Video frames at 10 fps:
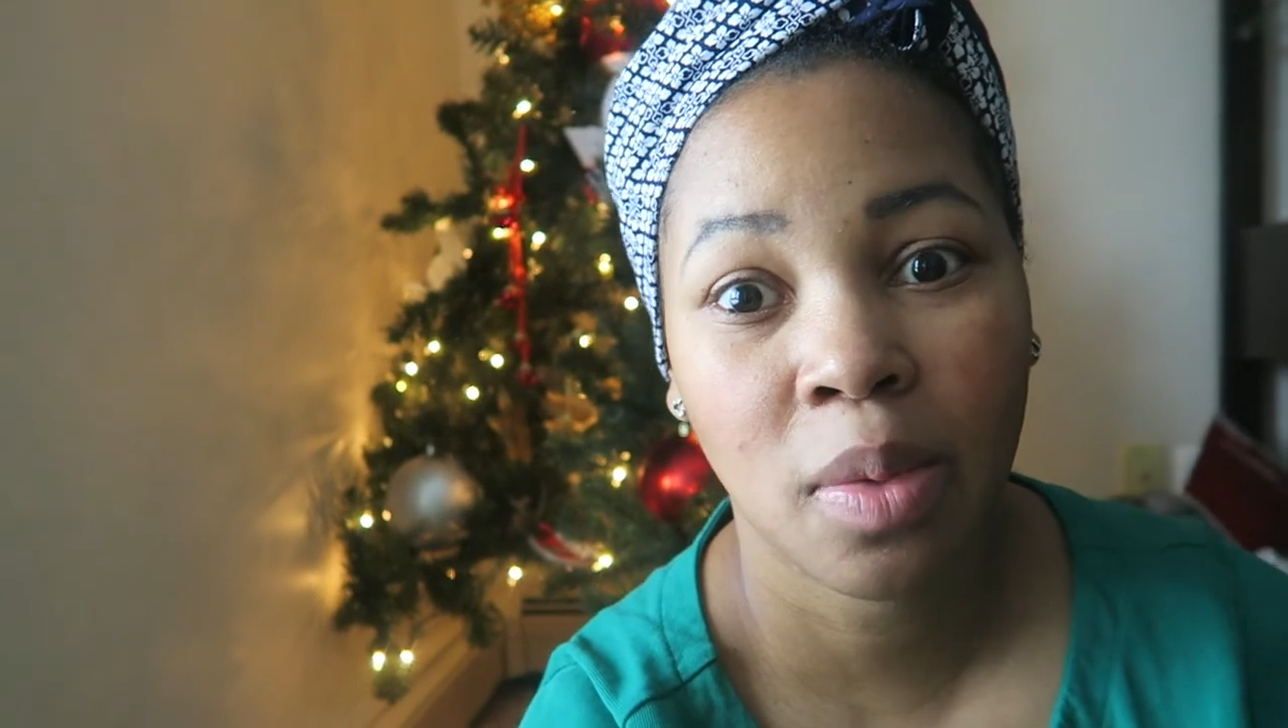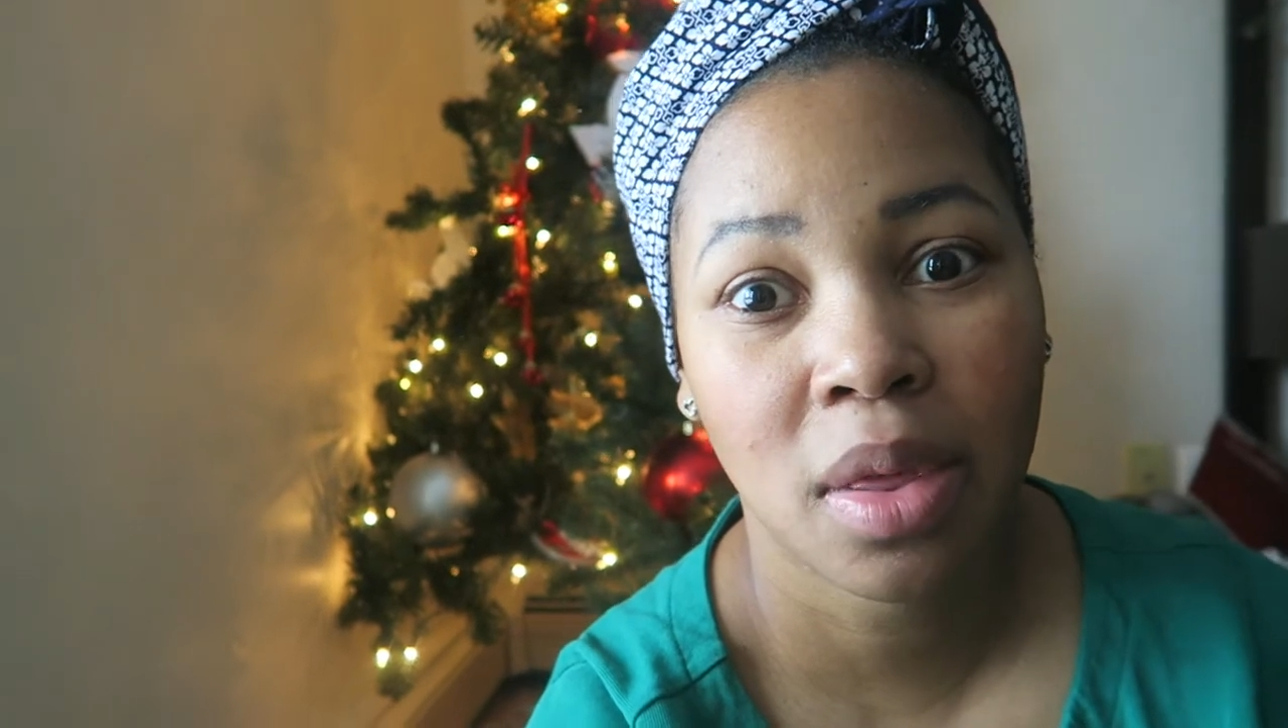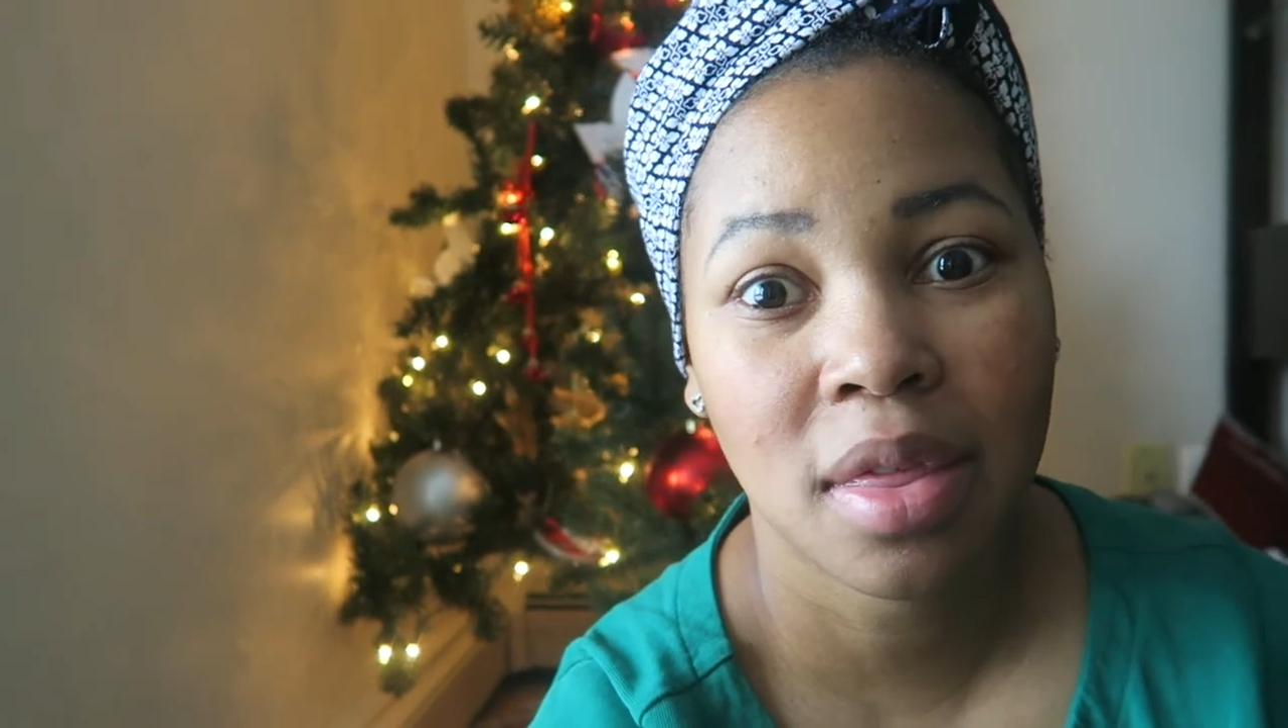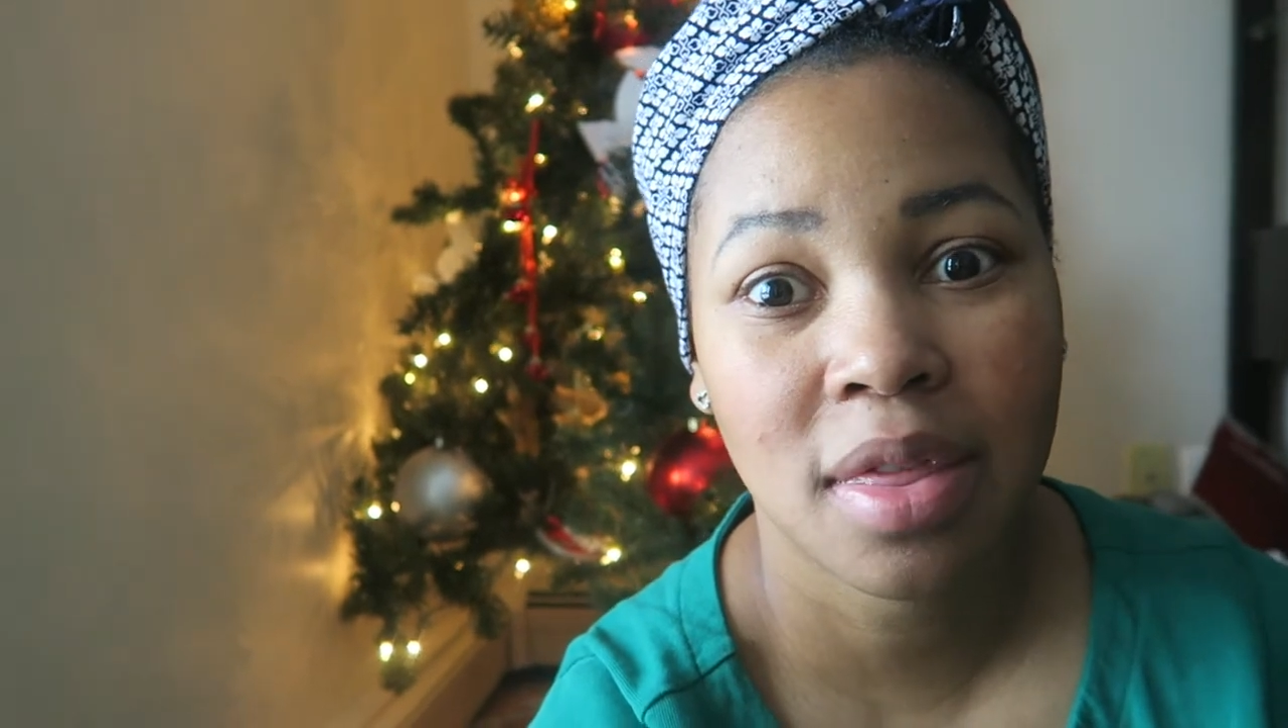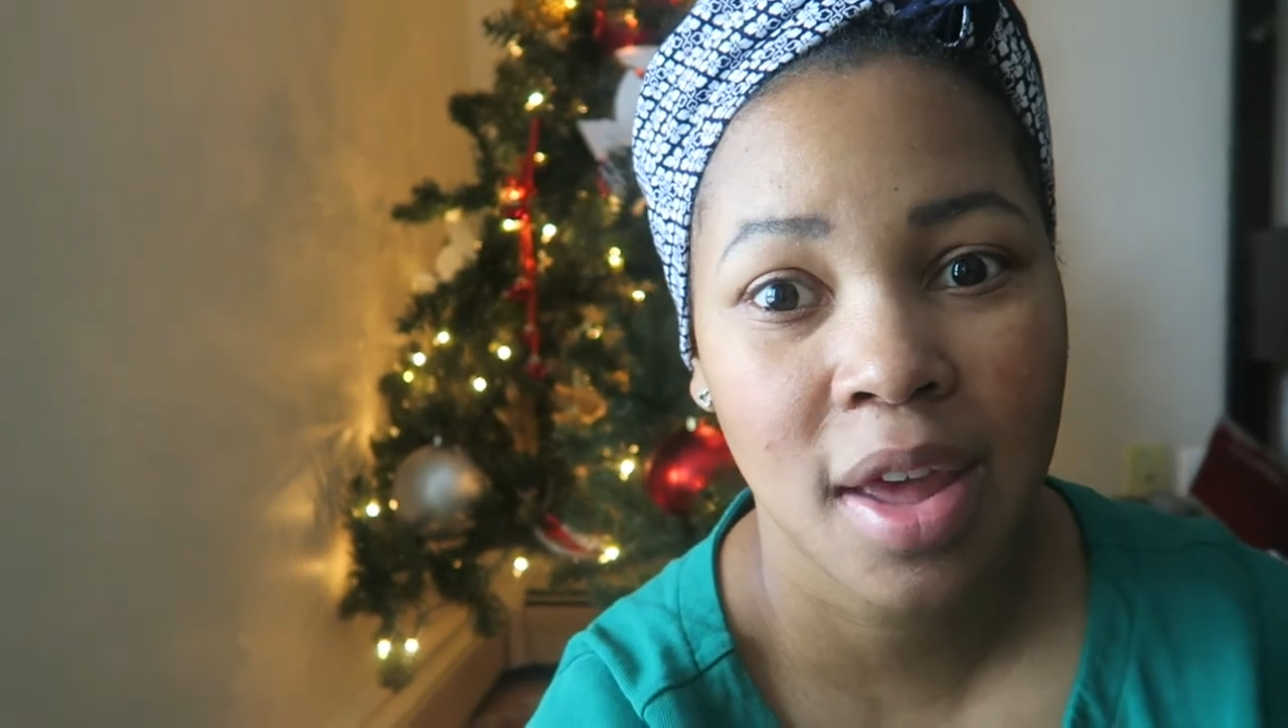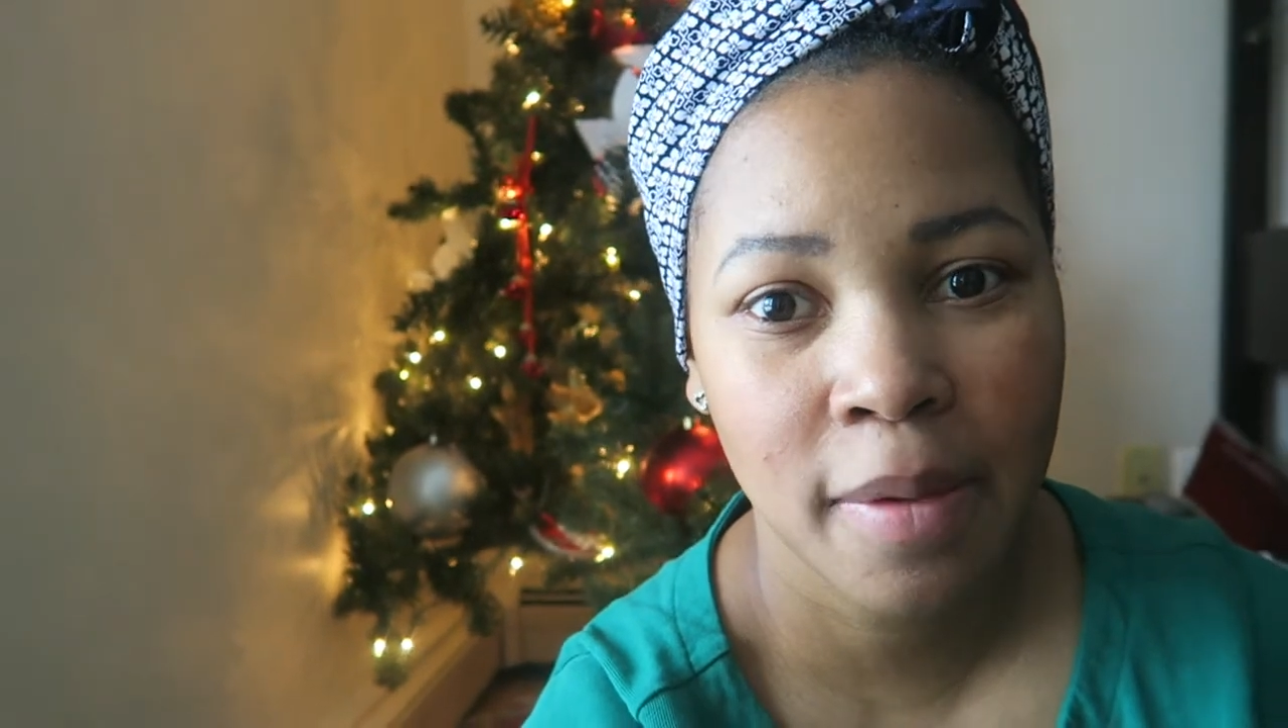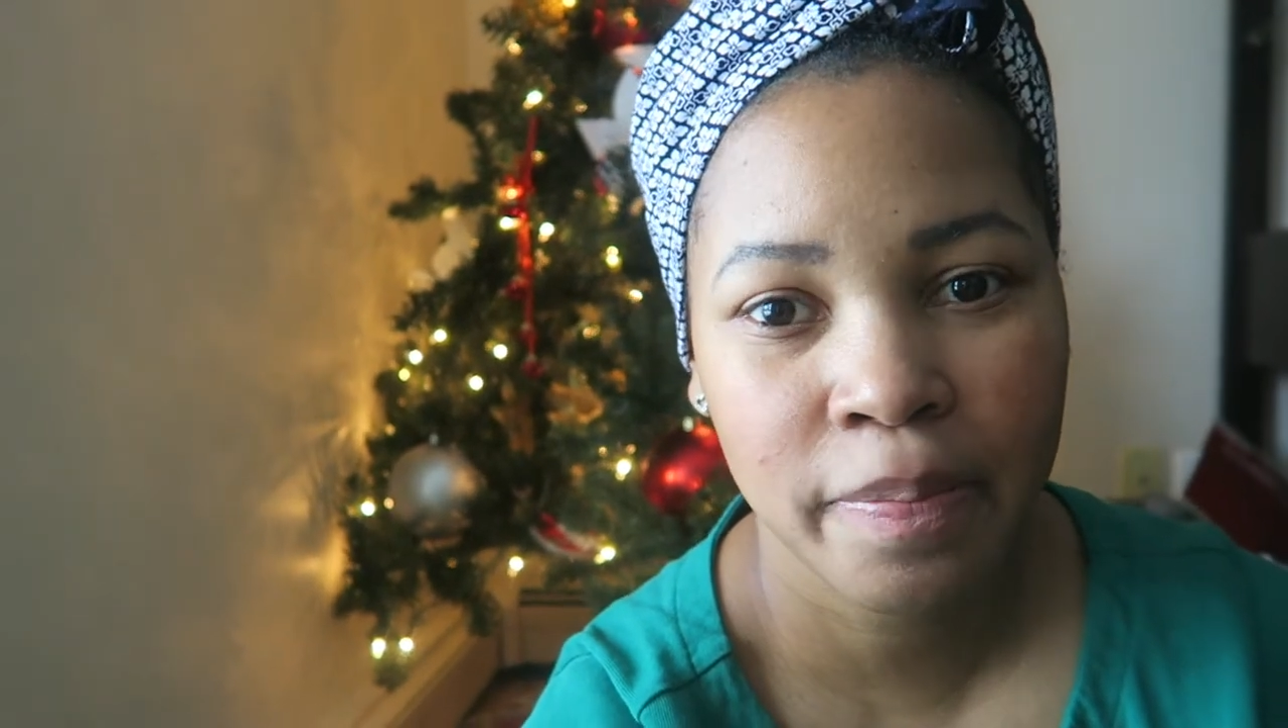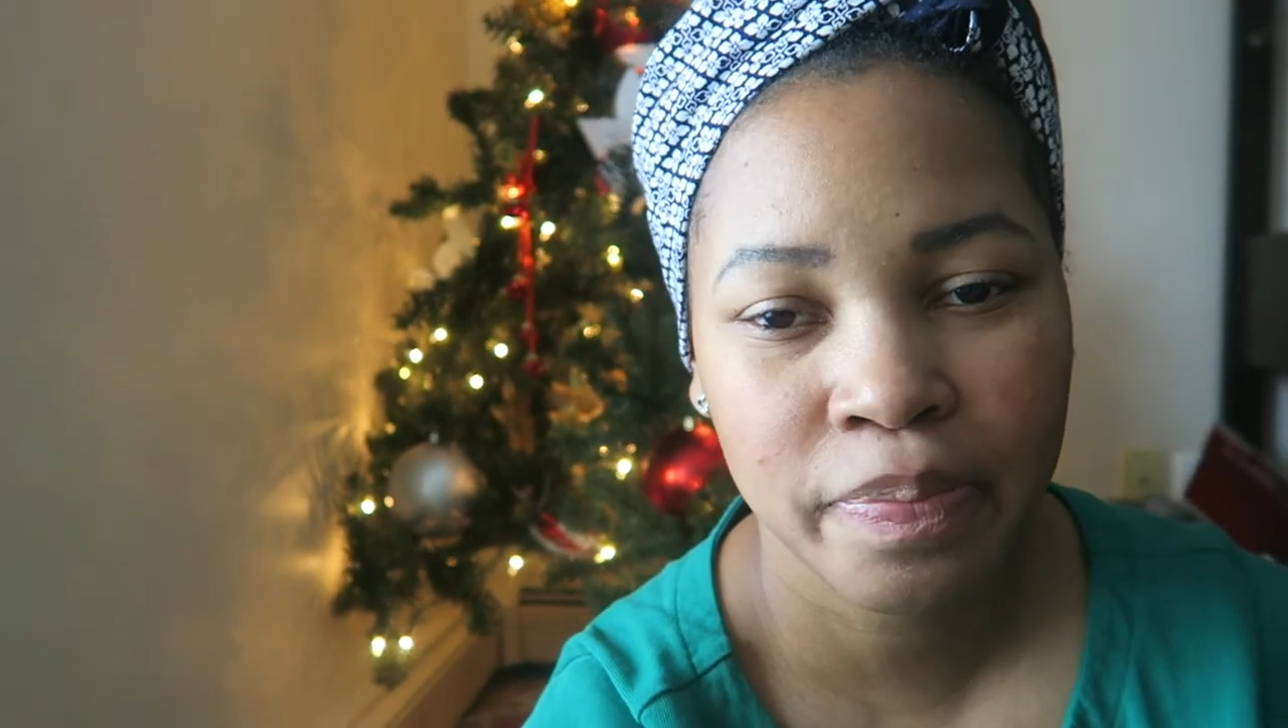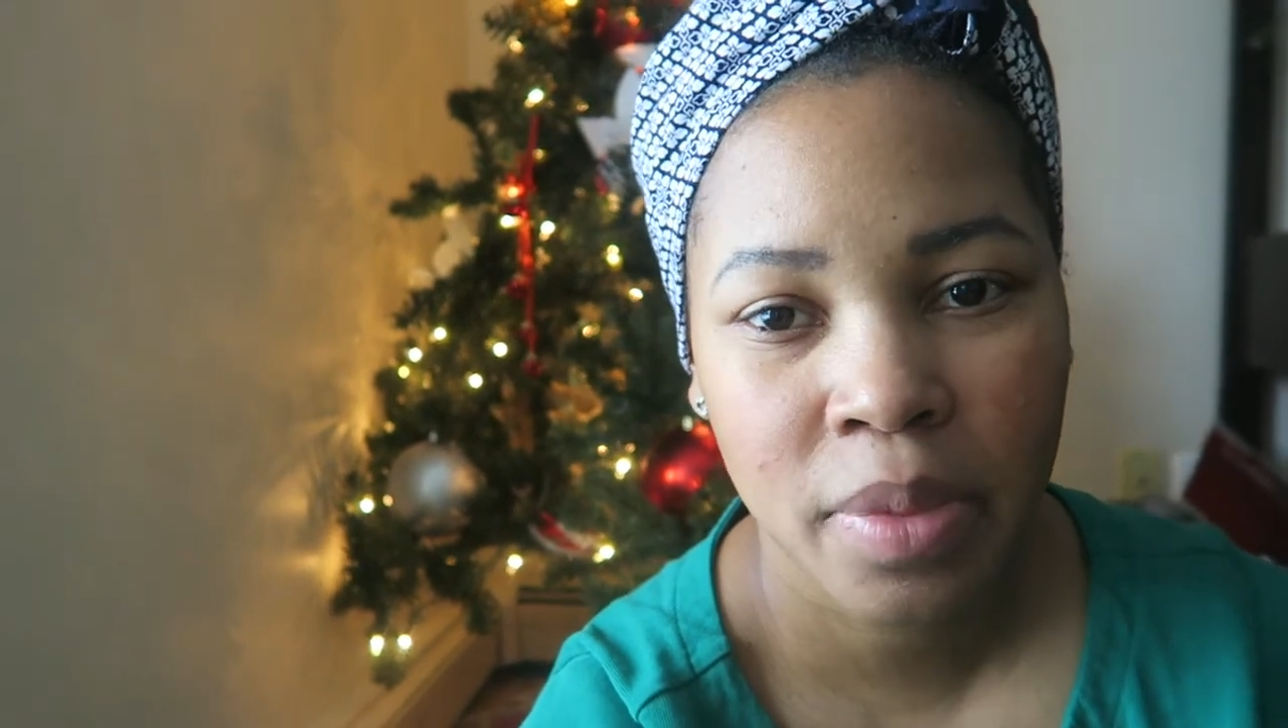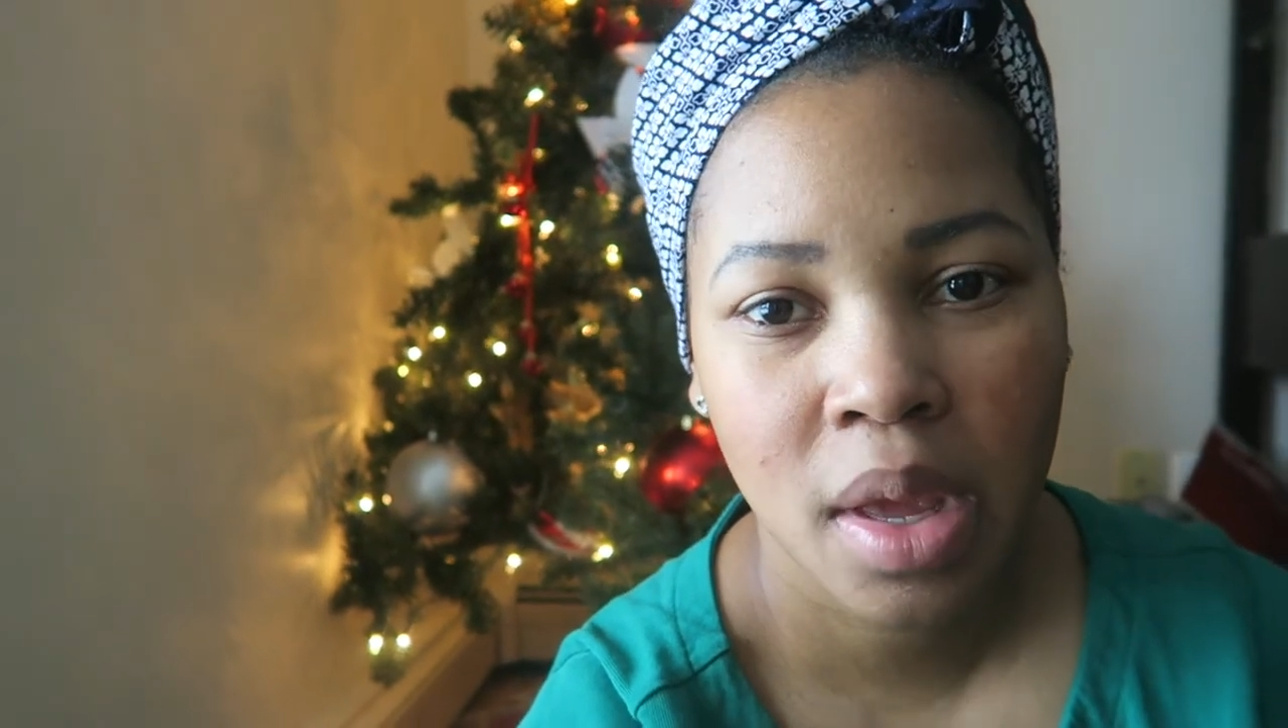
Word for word: with them.